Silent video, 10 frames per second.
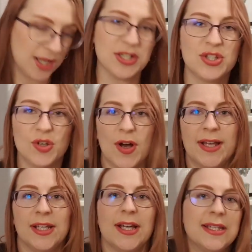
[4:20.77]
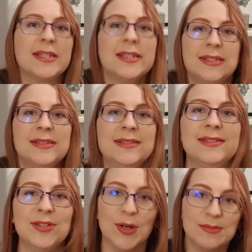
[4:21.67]
I just try and
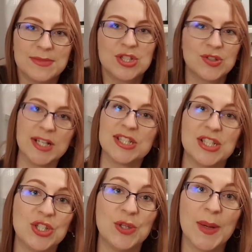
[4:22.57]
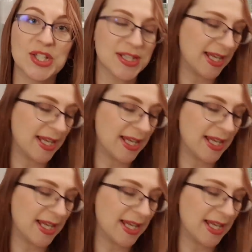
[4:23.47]
not stretch it too much